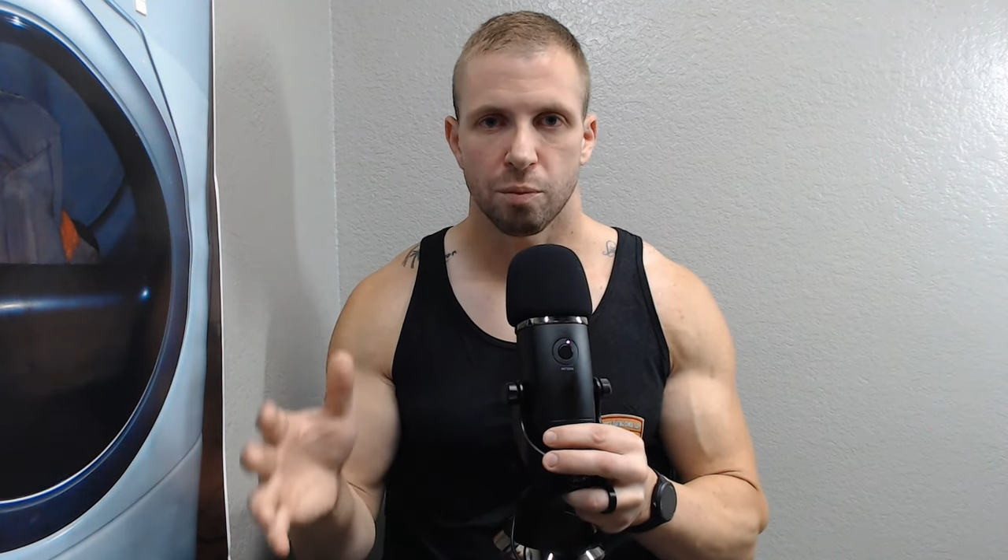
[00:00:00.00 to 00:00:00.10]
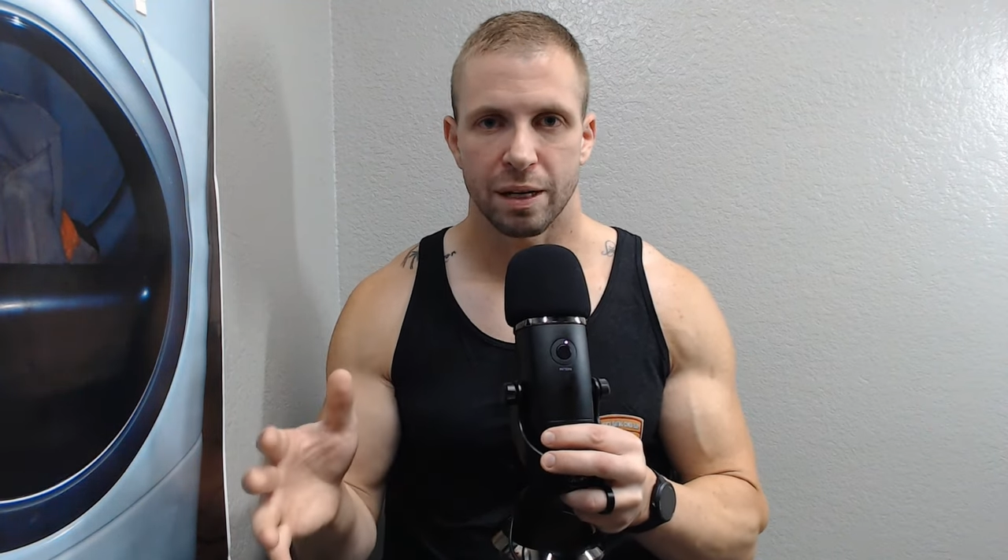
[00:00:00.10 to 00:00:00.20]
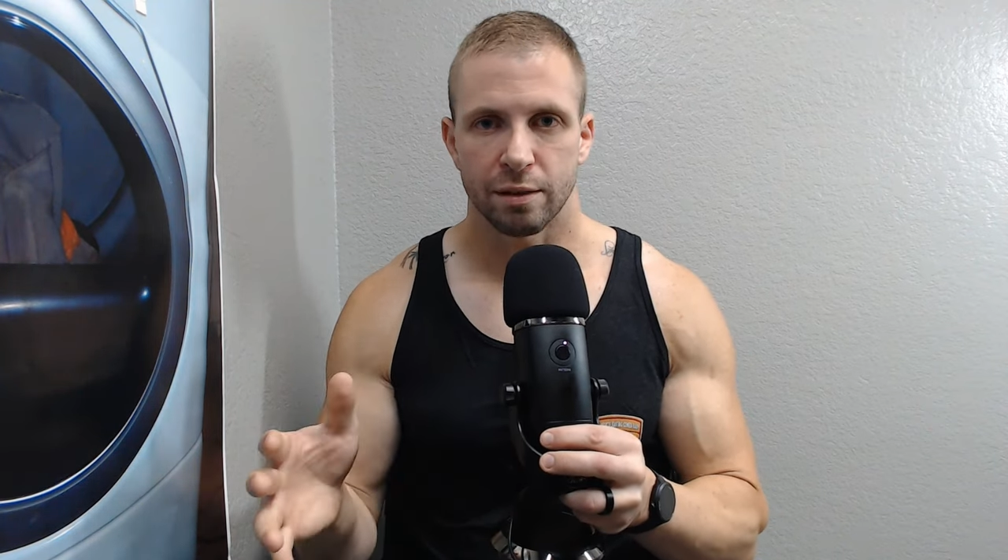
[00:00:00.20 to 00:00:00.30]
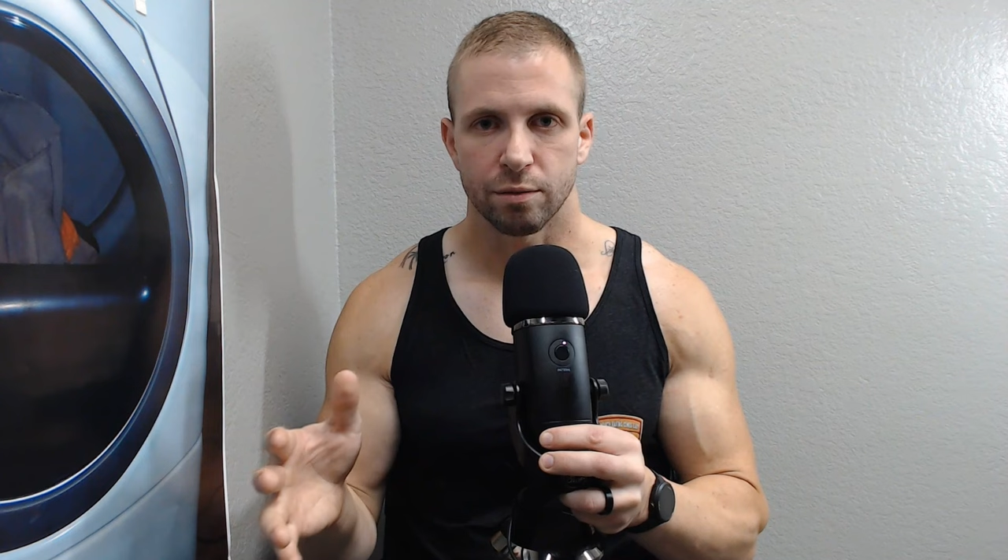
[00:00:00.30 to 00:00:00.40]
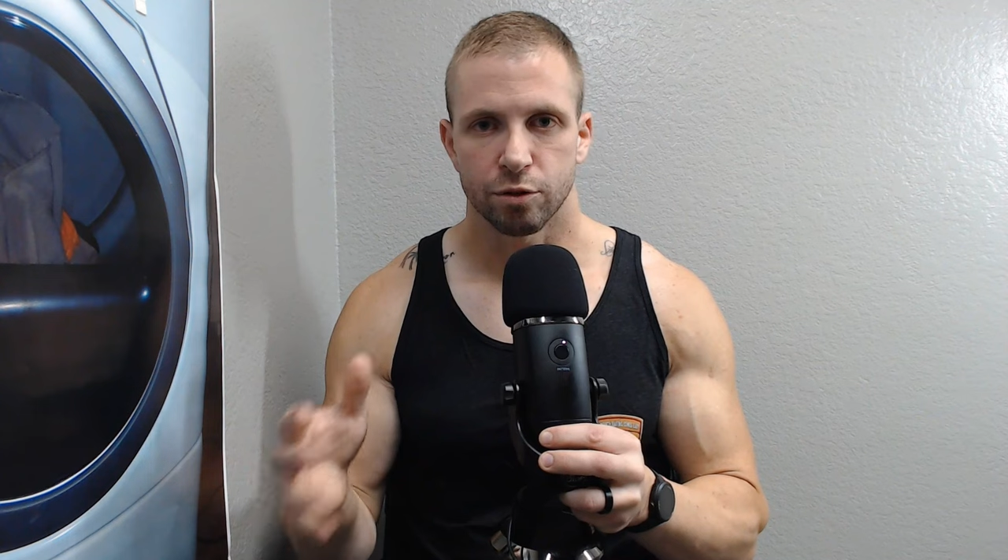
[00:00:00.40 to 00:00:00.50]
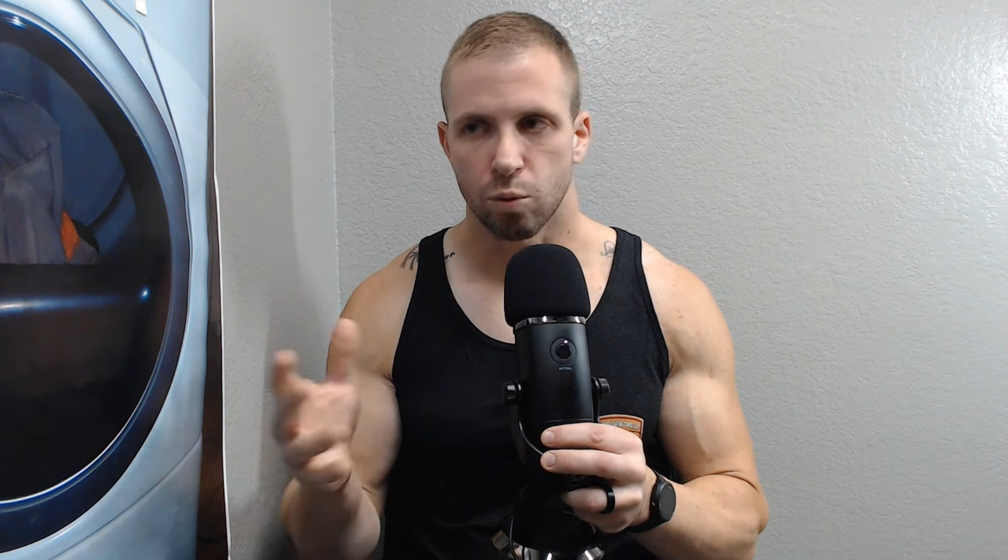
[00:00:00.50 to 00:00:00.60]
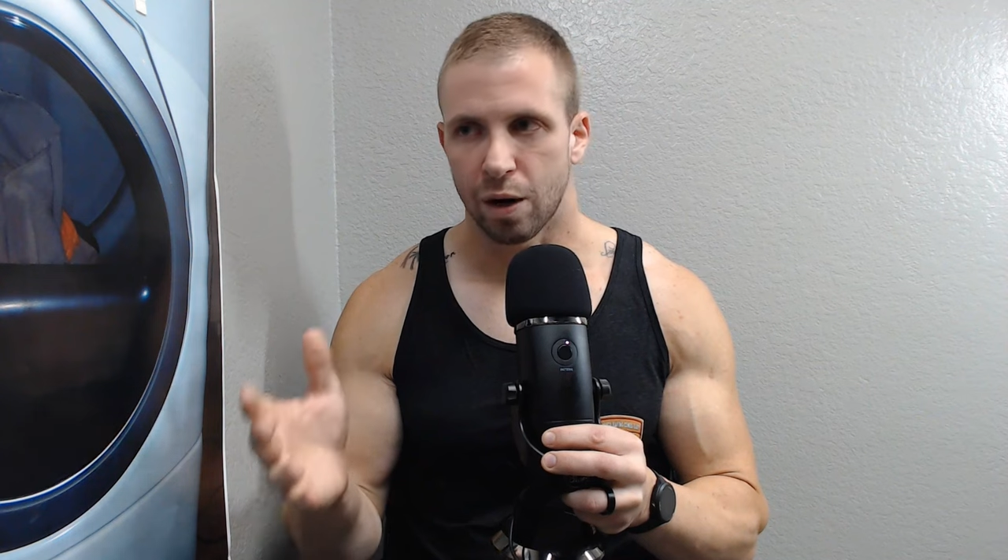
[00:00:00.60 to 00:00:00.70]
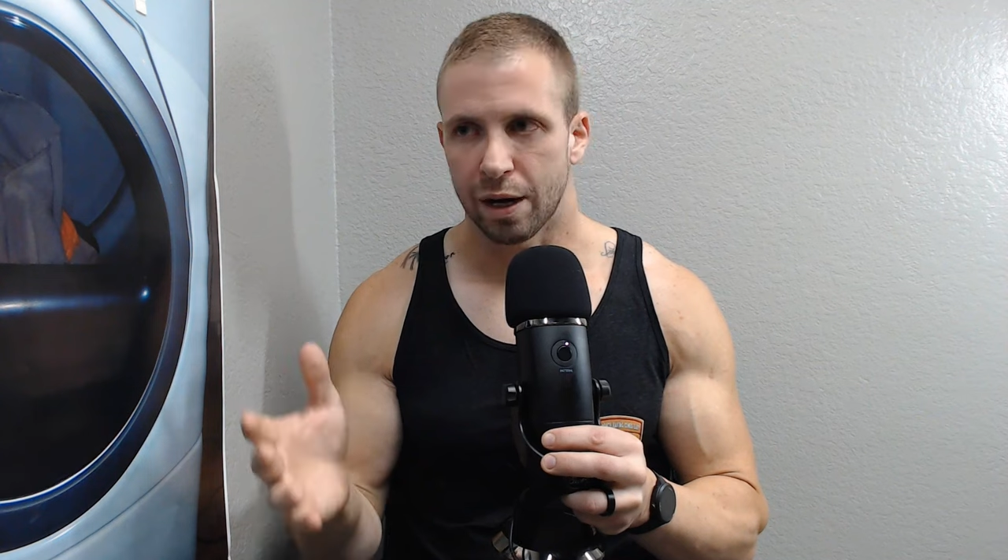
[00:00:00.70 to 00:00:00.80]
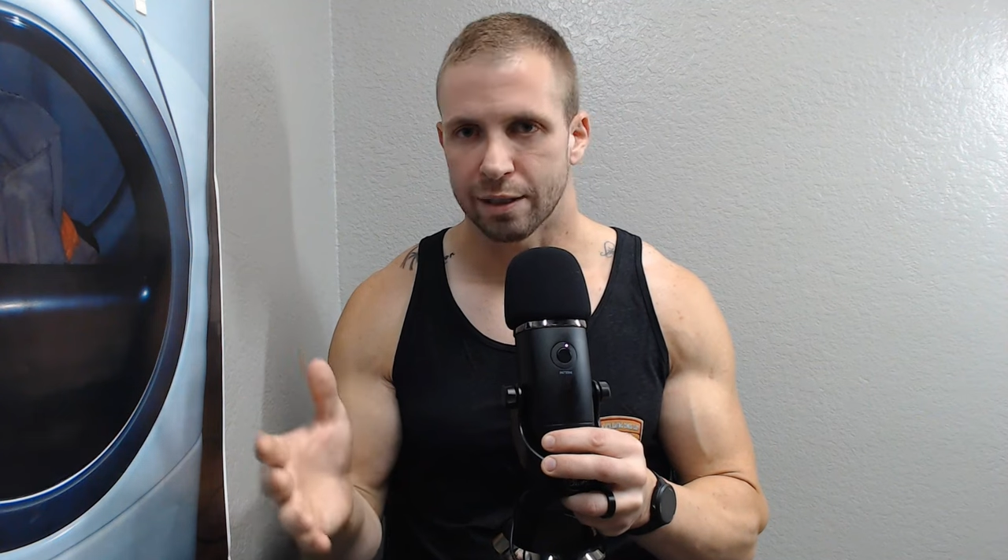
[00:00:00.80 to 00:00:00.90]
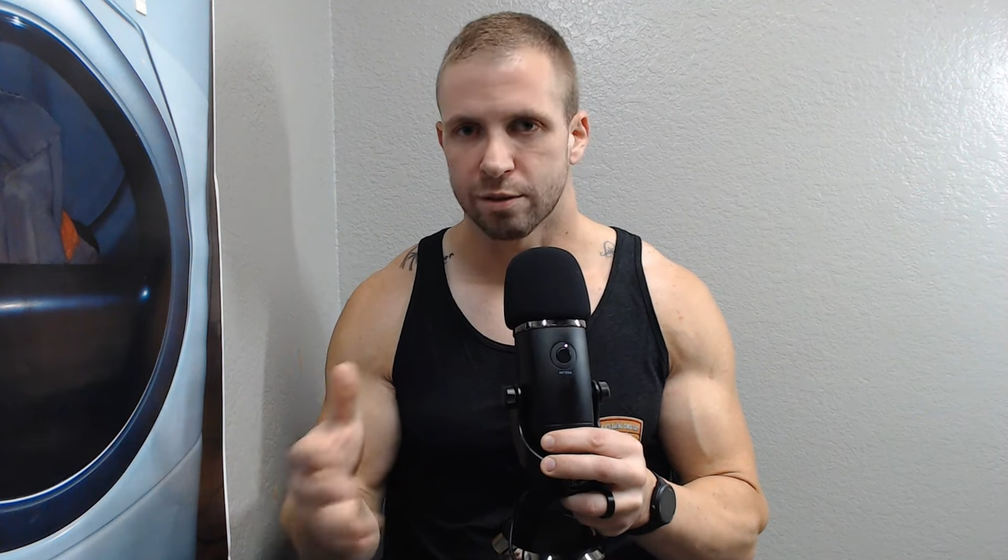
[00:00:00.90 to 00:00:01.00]
many
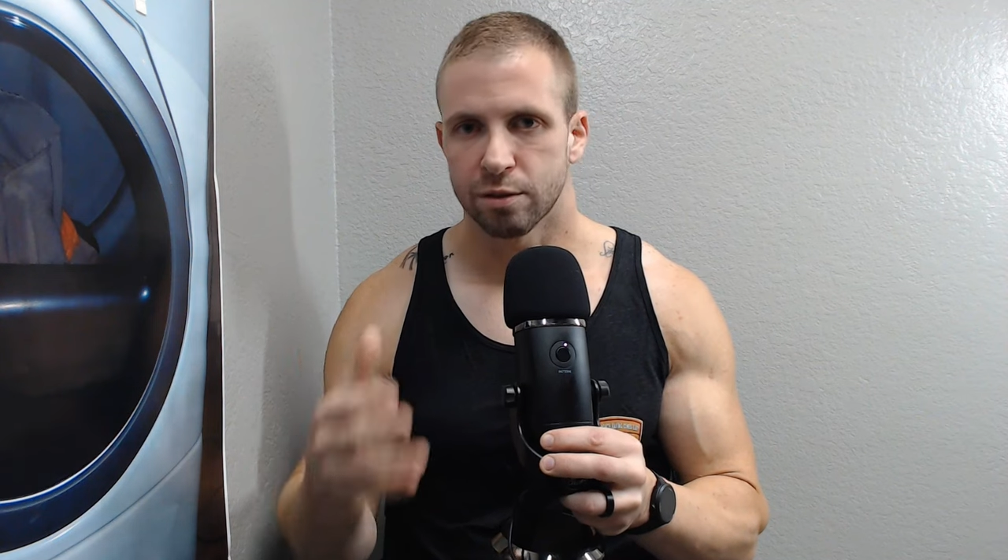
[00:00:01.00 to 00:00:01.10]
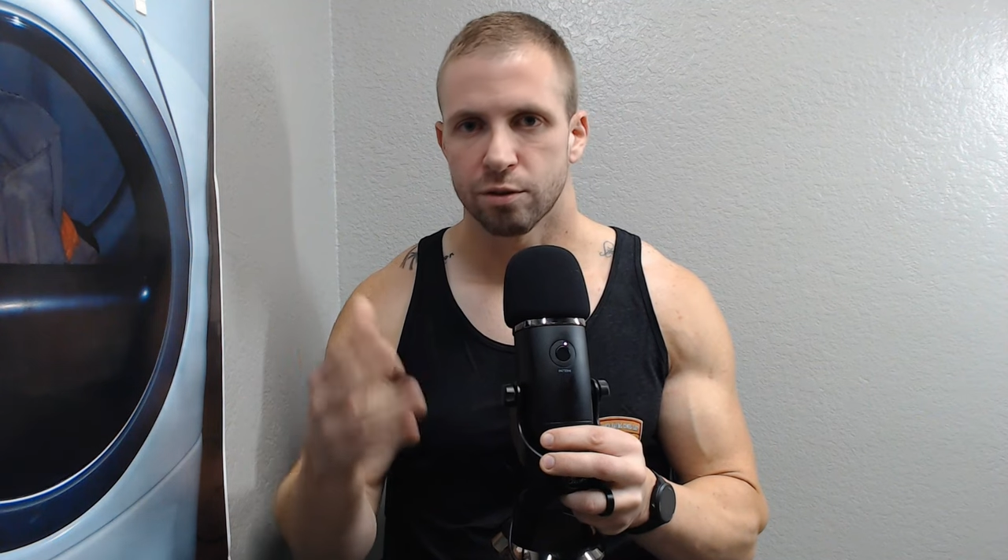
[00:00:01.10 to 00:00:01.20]
squats,